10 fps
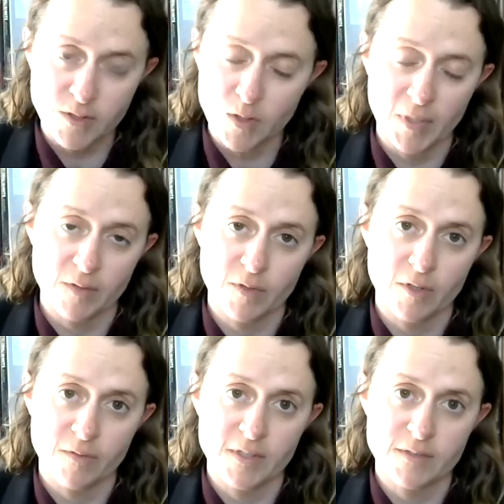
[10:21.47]
You may have heard
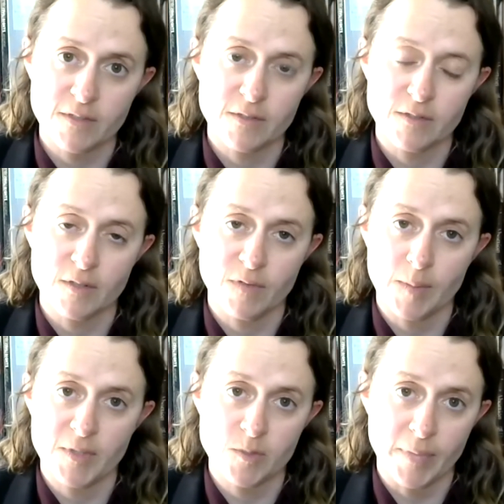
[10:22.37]
of this. This is the
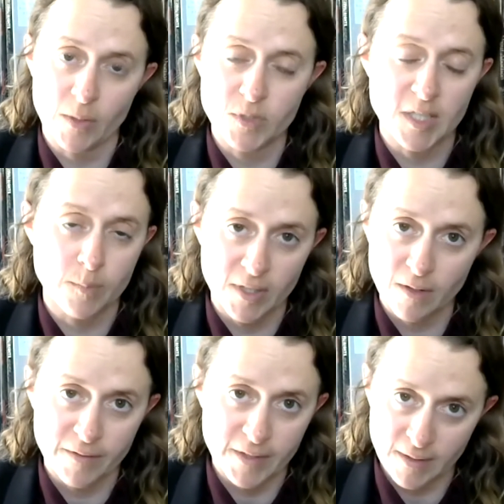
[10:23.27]
famous bounty
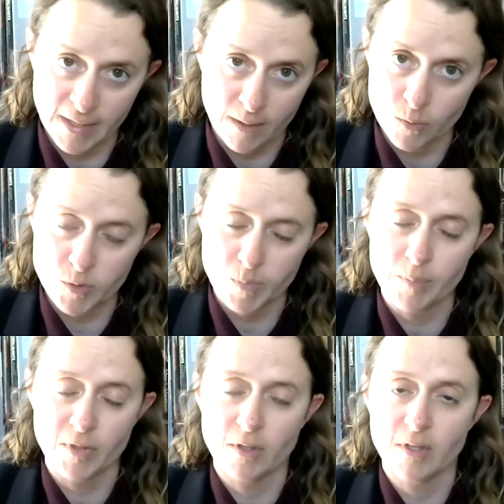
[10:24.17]
bill that allows
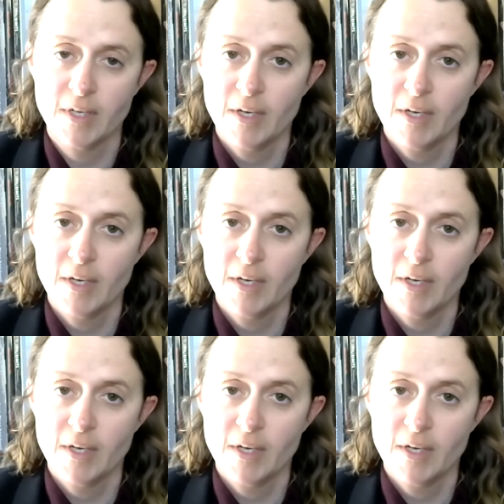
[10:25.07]
people,